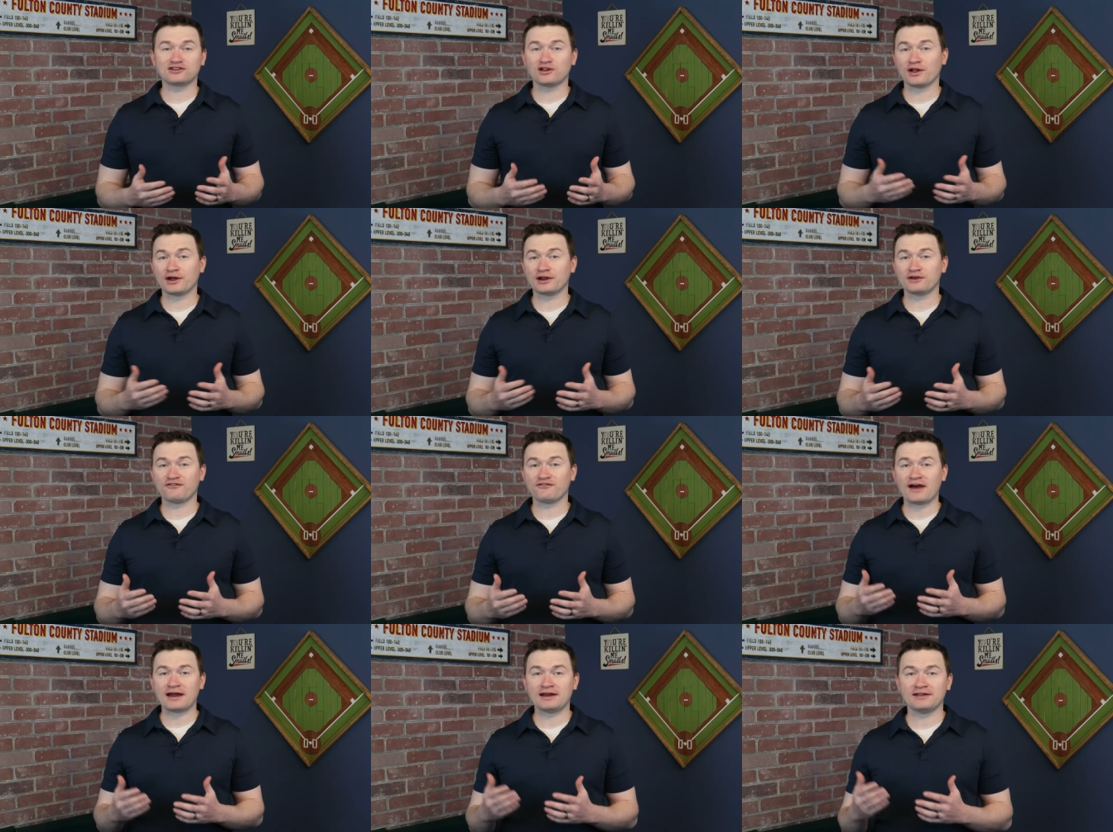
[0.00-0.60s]

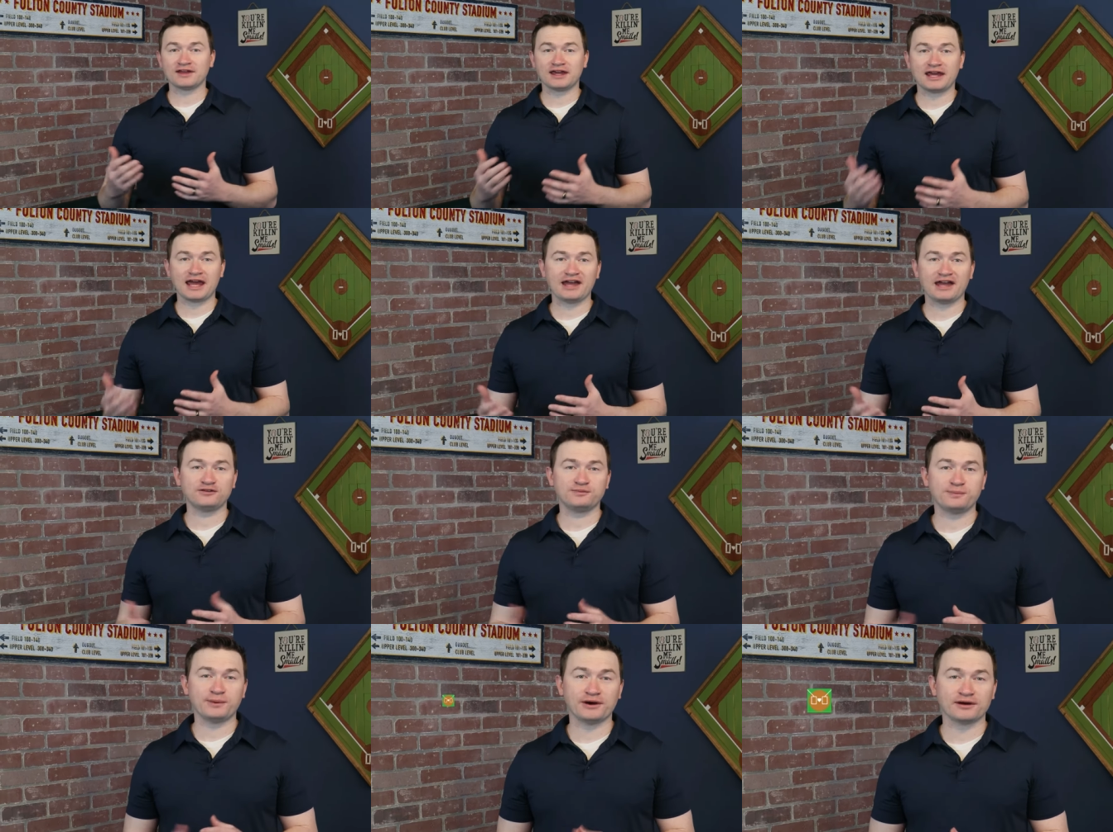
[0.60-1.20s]
clarified in the
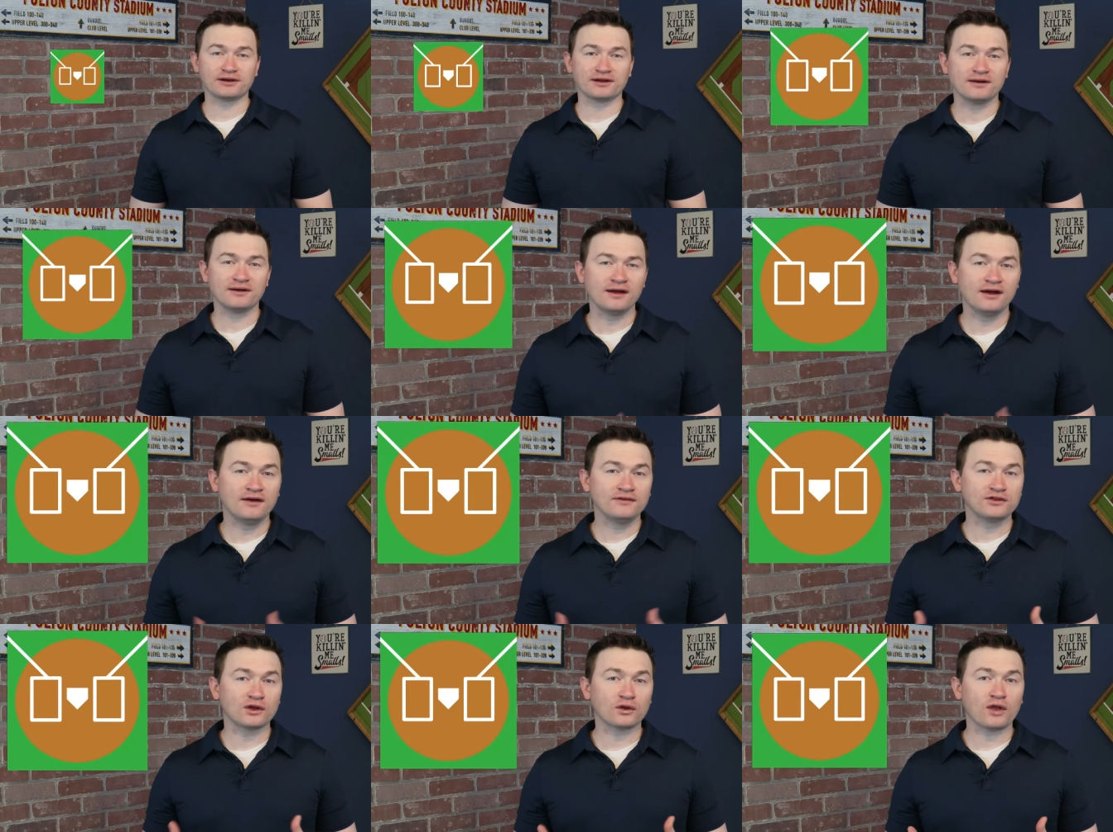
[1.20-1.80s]
casebook,
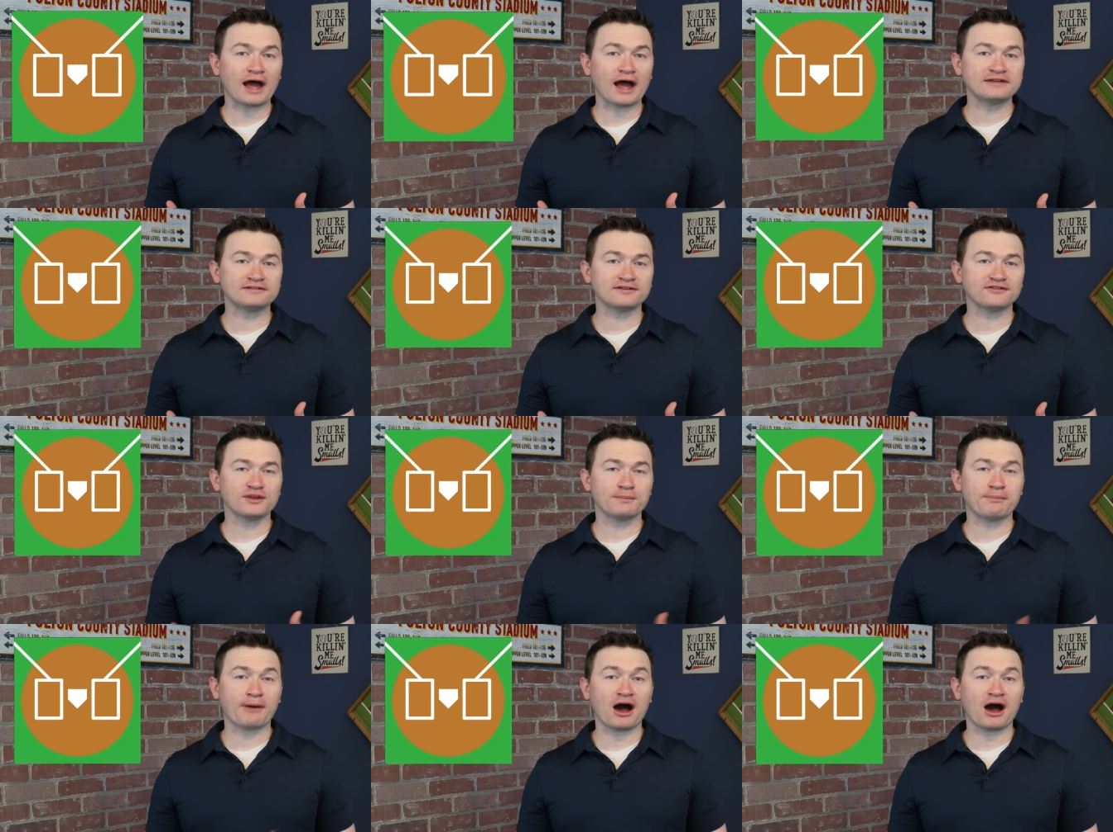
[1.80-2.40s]
the lines of
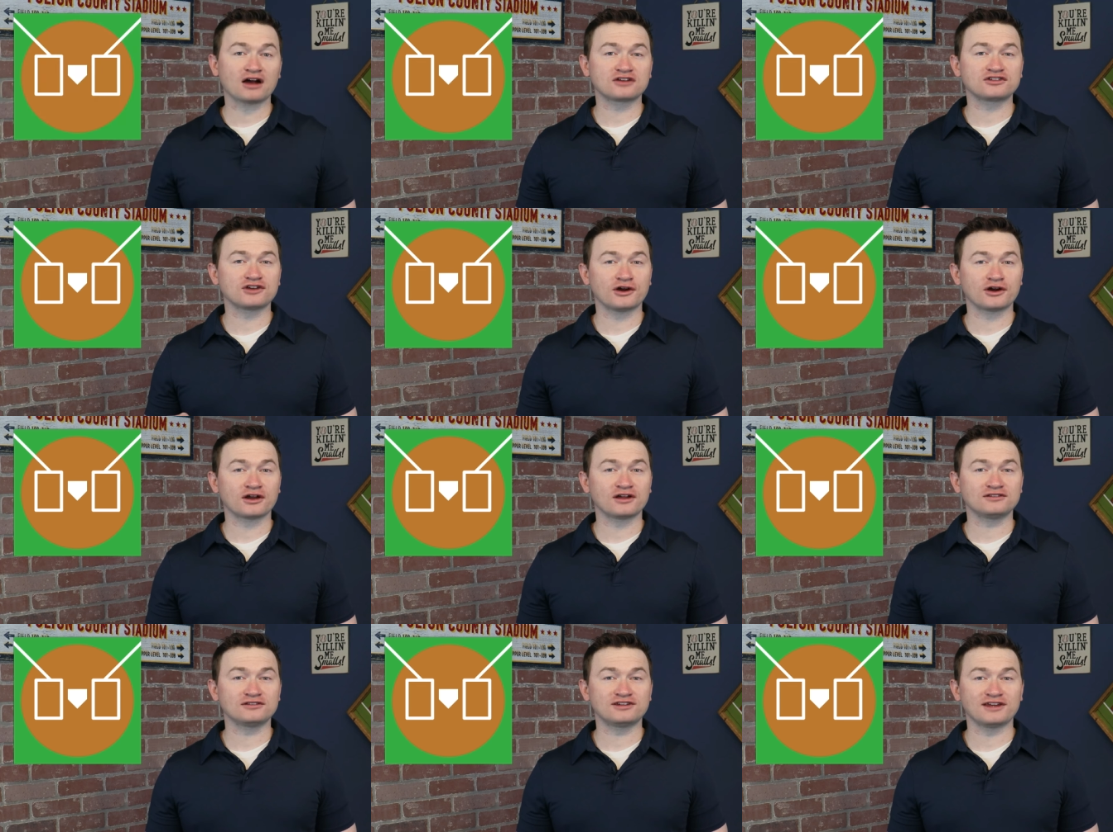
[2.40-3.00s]
the box are
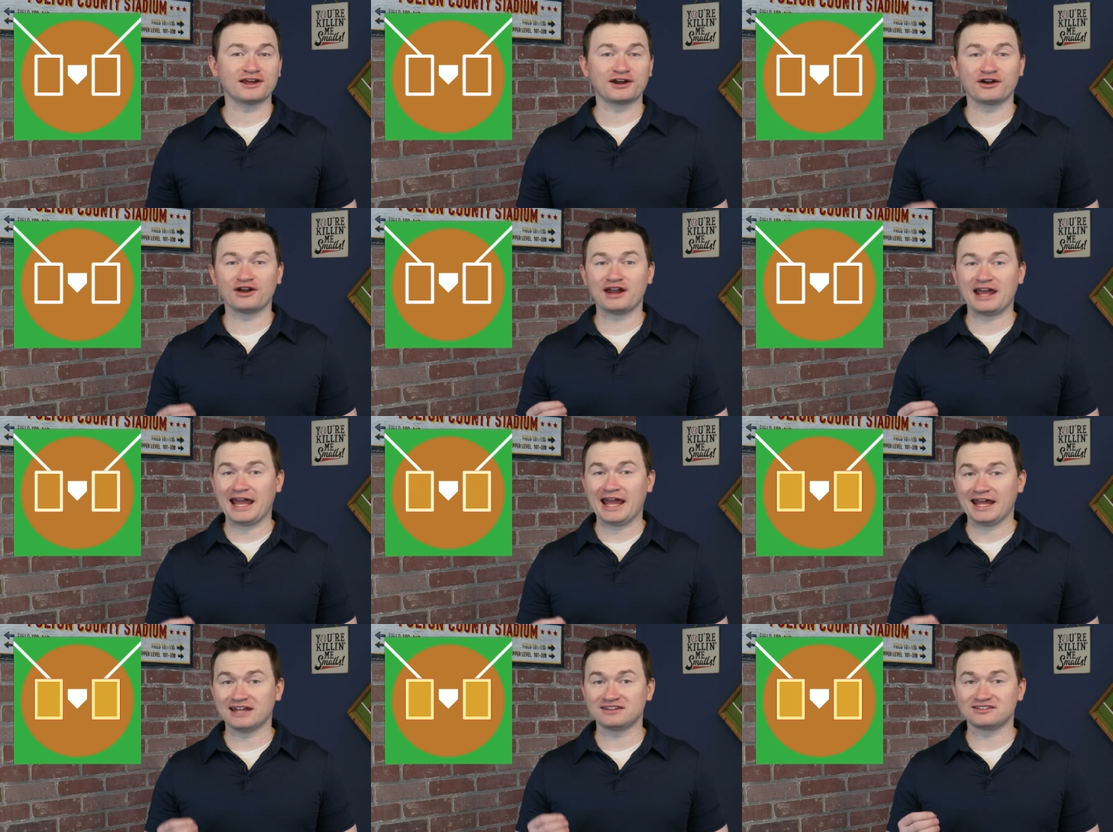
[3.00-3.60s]
considered
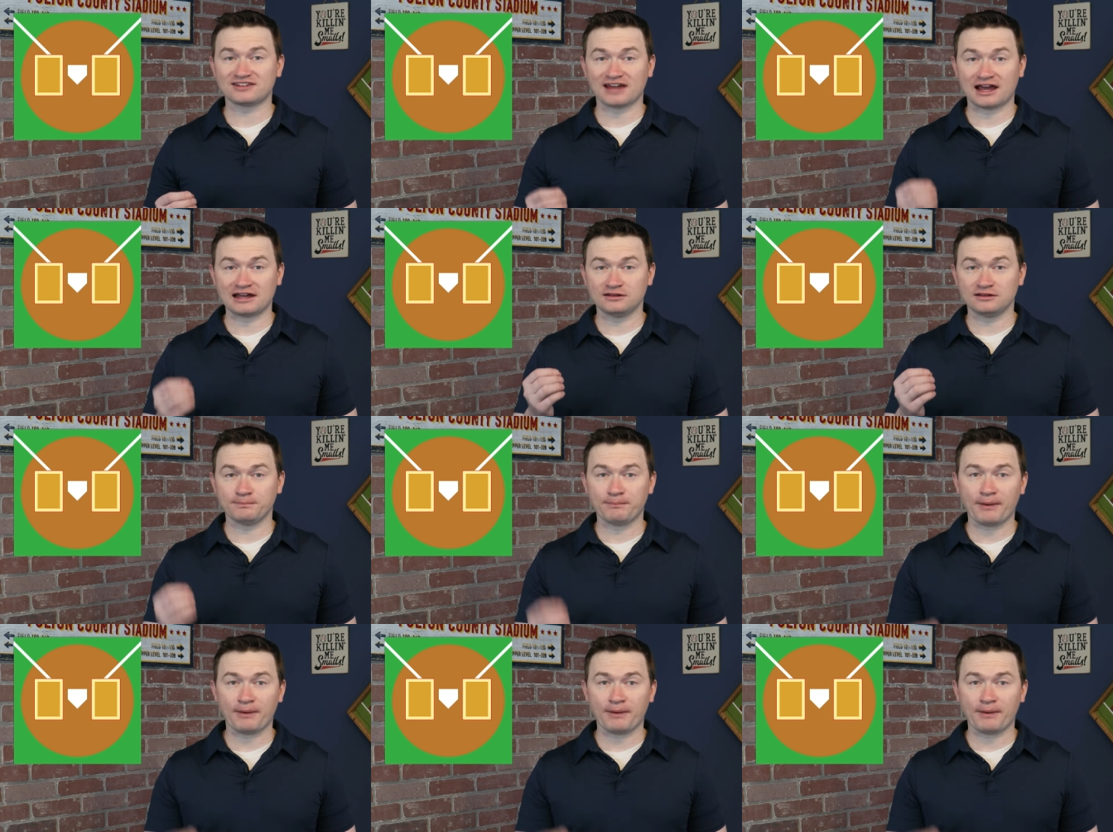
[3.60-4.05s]
inside the